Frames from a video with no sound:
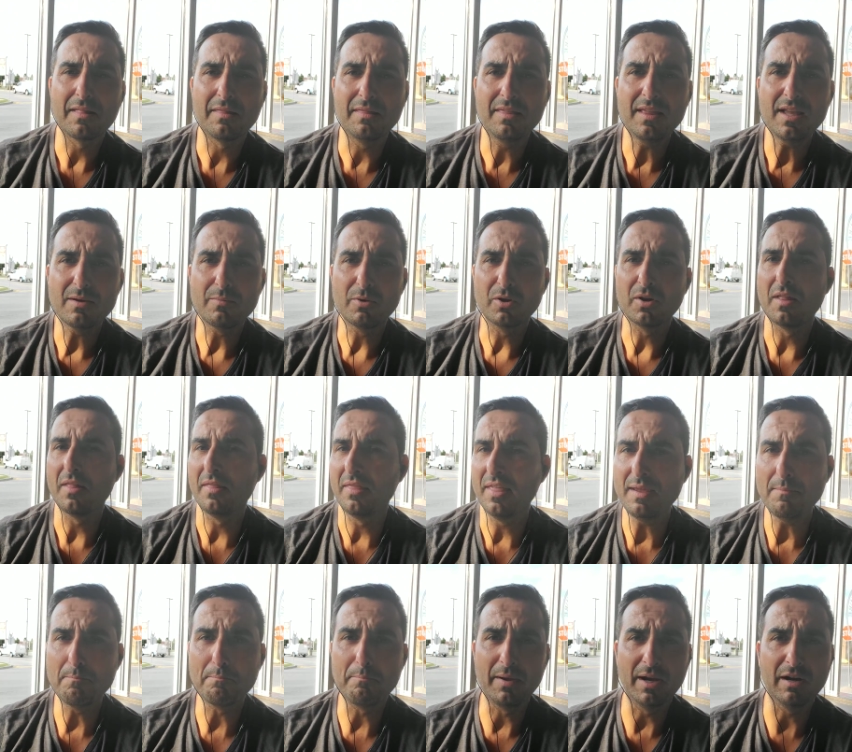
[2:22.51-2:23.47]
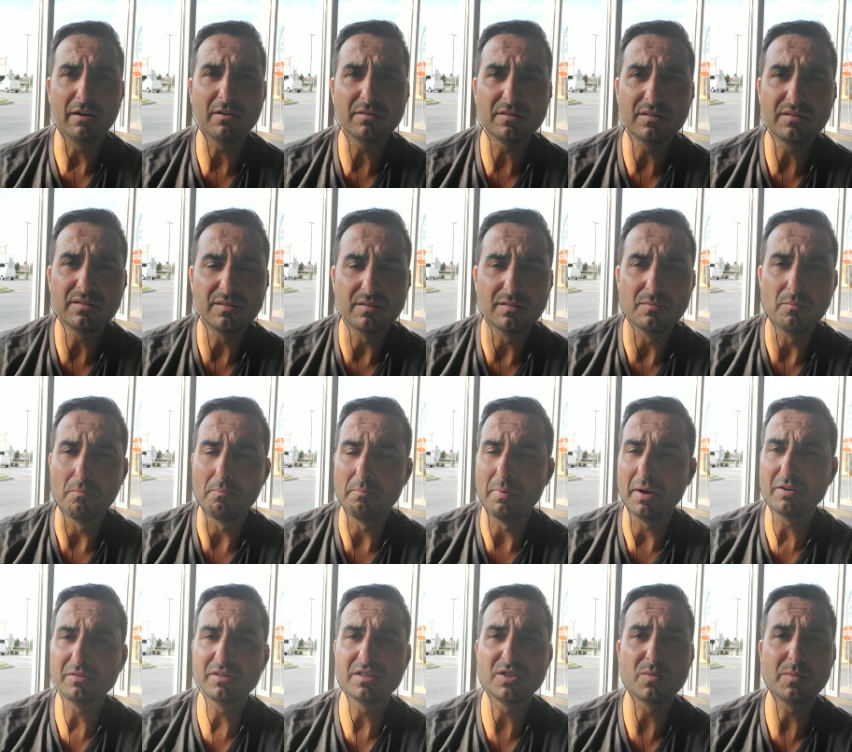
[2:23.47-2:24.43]
think about it. They bear
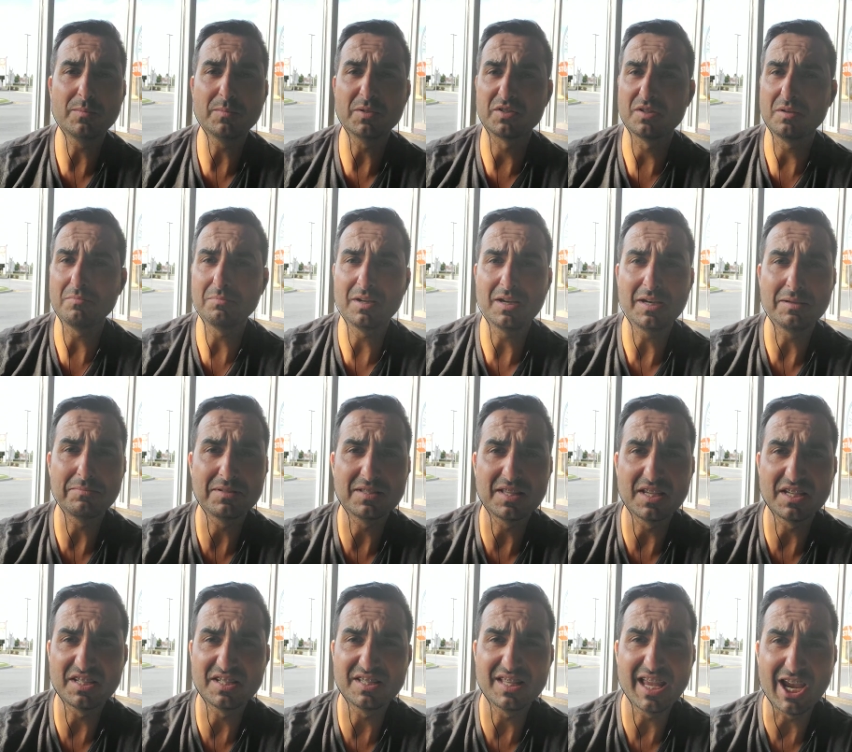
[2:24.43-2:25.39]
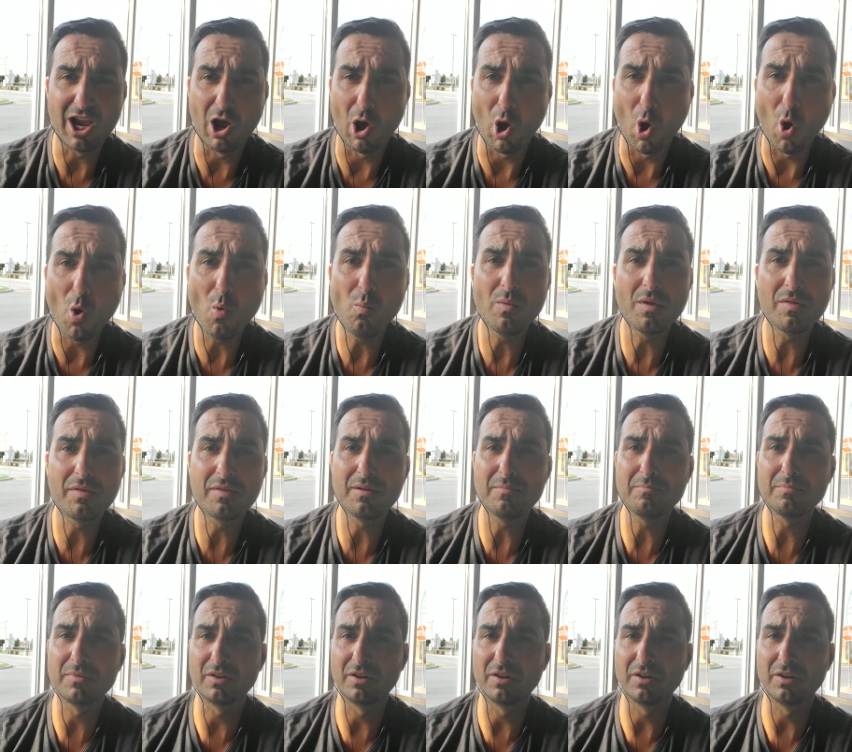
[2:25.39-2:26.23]
these women. Sometimes they stay home with them.